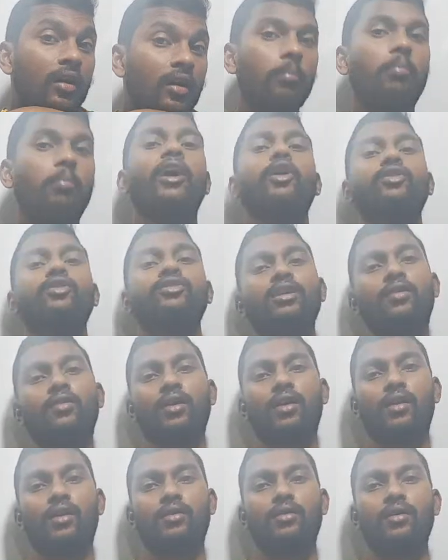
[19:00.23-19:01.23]

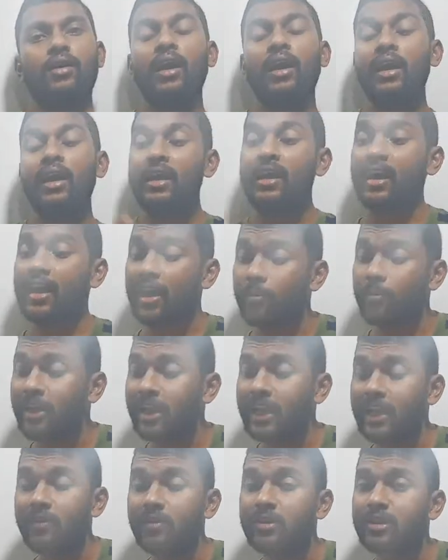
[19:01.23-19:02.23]
Biot-Savart law. Here I am
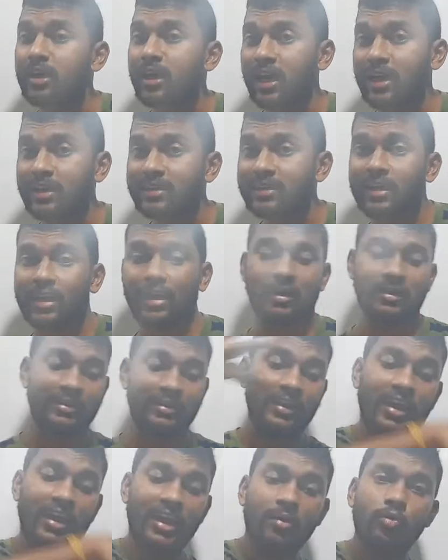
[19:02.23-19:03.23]
dealing with the Gauss law.
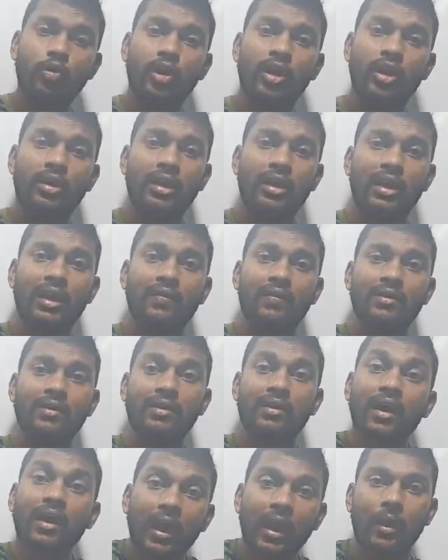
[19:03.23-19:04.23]
There I am going to deal with
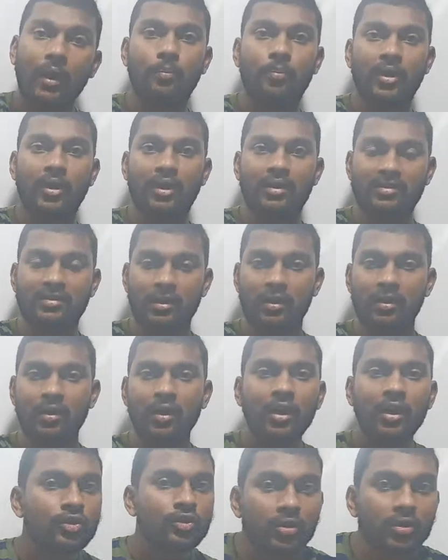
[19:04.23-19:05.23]
the Ampere's law.
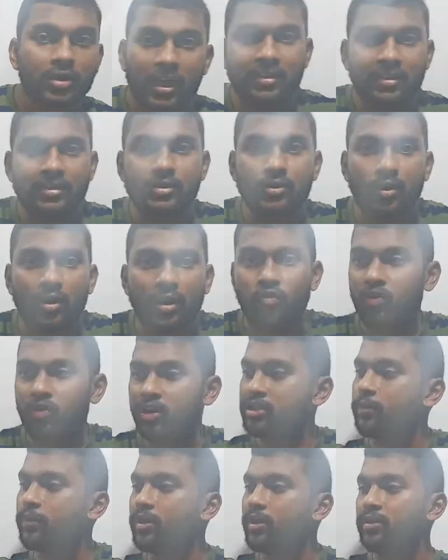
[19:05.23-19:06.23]
So there is no
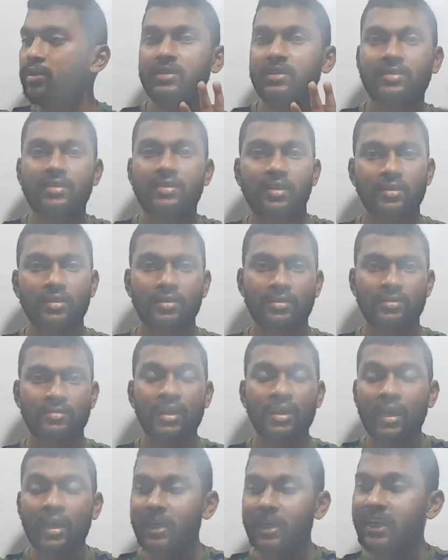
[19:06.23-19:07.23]
difference between this and this.
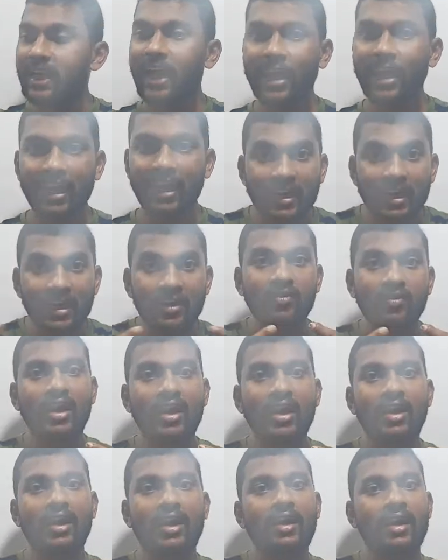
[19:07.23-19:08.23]
Directly we
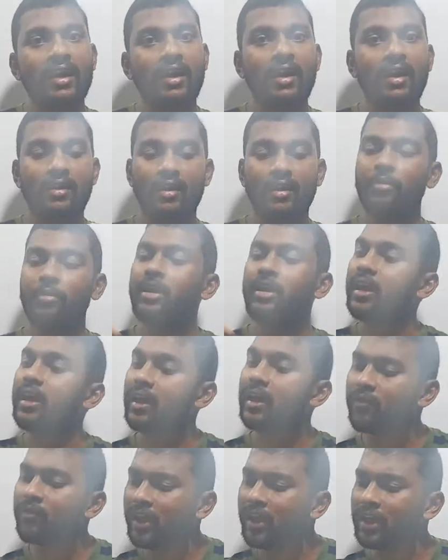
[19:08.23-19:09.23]
can interrelate them.
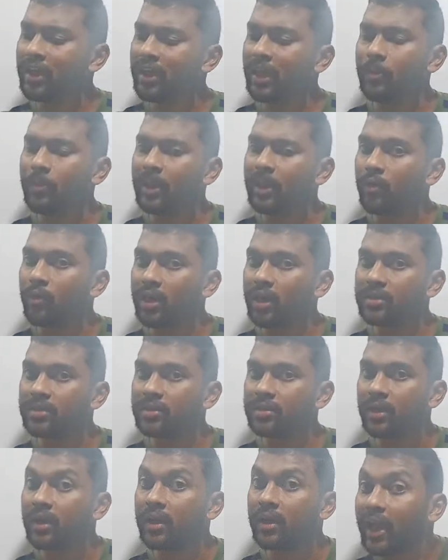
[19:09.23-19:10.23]
Here we are keeping what?
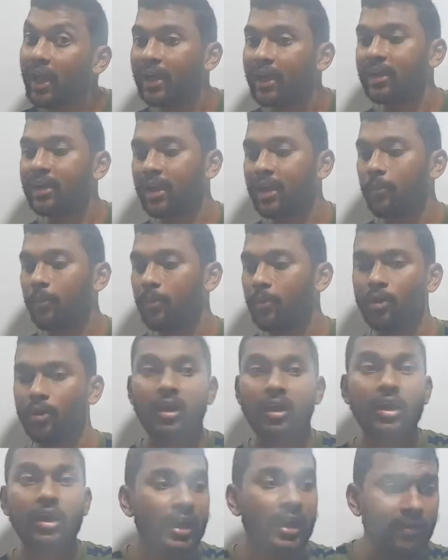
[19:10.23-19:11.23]
Electrical people.
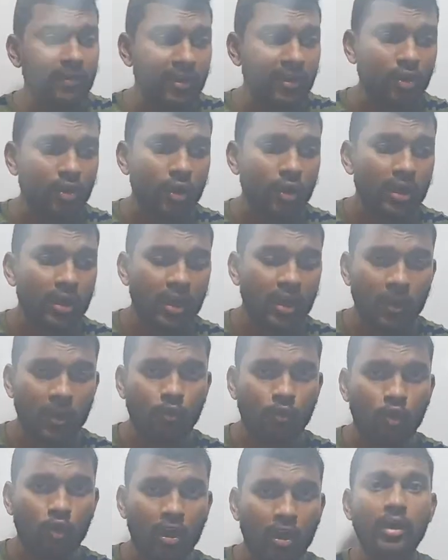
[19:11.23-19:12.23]
Here we are going to keep
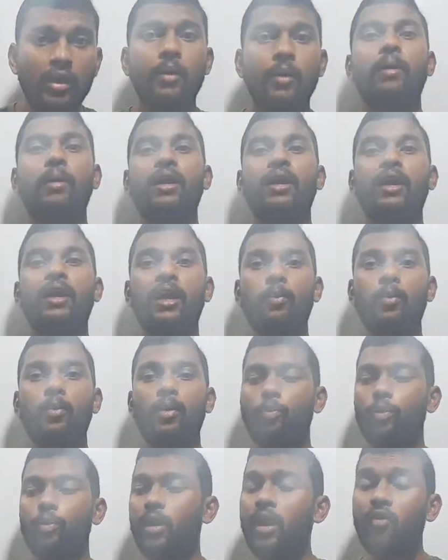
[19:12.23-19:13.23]
what? Magnetic
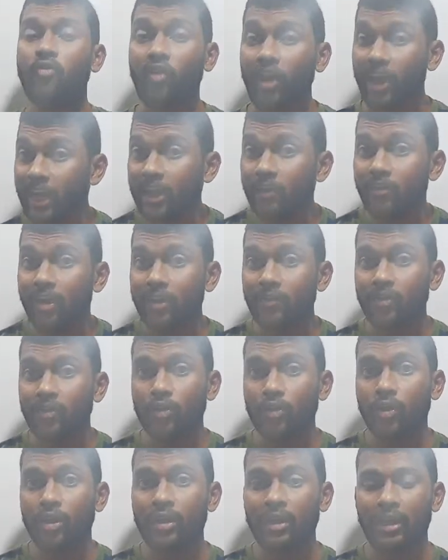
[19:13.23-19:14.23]
people. Finally what we
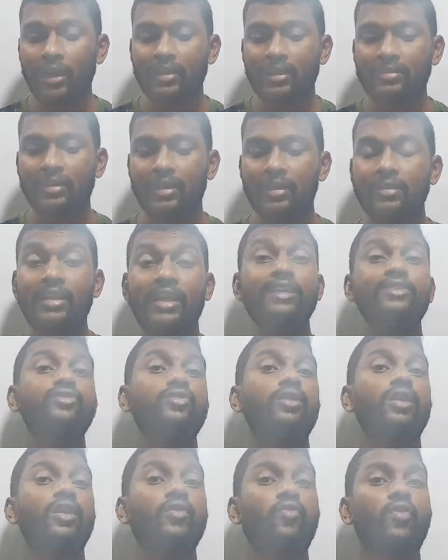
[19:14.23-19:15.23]
are going to understand, there is
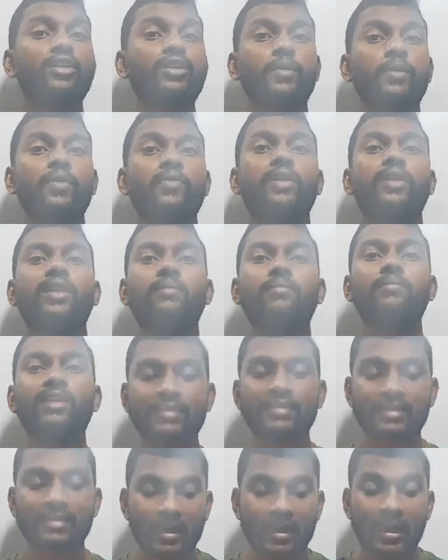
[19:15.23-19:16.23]
no difference between them. There
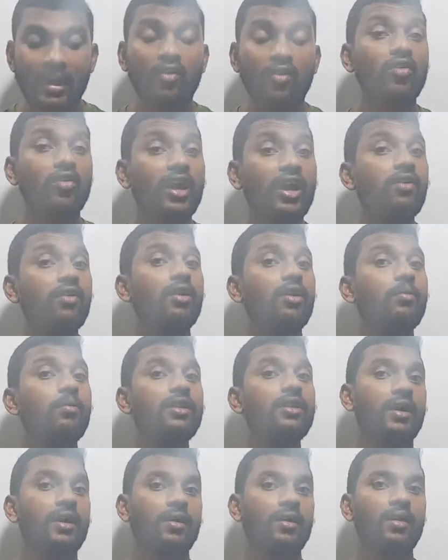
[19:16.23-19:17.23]
is a kind of link will be
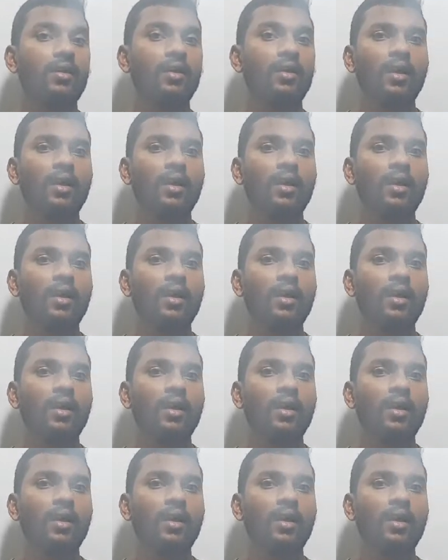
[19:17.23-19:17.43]
there.